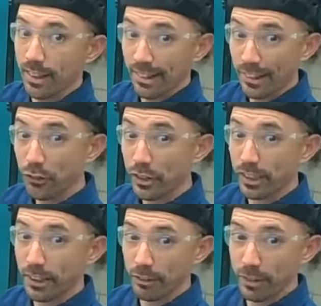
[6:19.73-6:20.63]
This is done
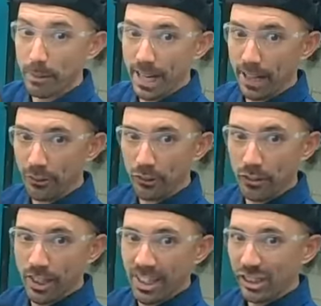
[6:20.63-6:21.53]
in 3 passes,
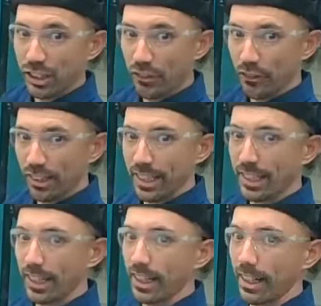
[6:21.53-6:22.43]
just like
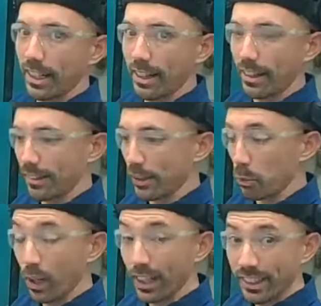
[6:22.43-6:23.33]
the
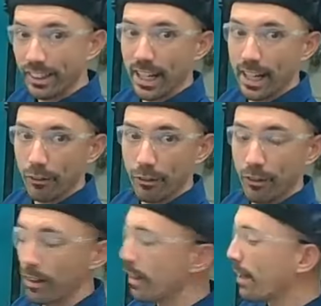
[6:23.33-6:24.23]
1F.
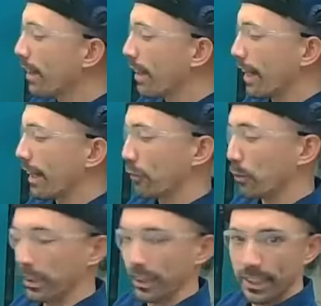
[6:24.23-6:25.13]
So we're
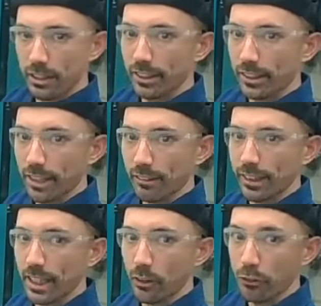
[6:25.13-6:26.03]
gonna get onto that right
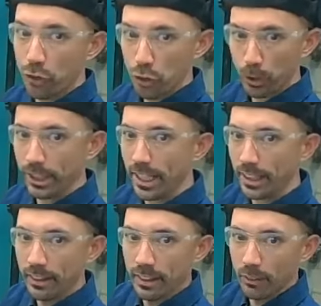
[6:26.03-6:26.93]
now. It's a short day.
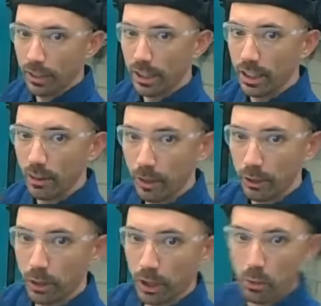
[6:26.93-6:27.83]
We're gonna
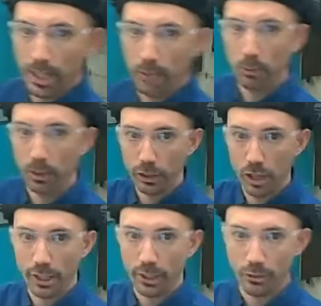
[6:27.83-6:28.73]
work quick, but we're gonna
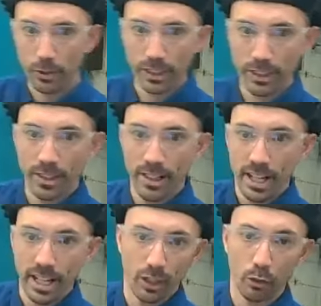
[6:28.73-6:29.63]
talk you through it,
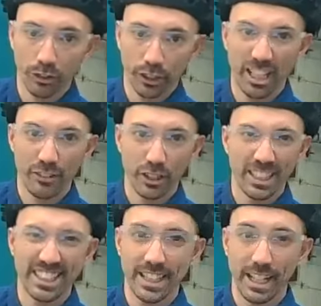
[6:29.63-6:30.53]
and hopefully you'll have a good
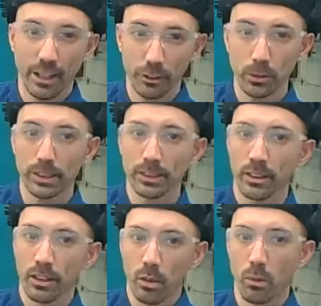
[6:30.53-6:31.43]
idea how to do it
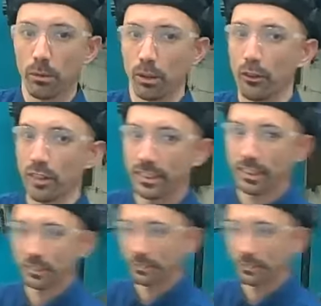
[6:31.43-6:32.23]
when we're all said and done.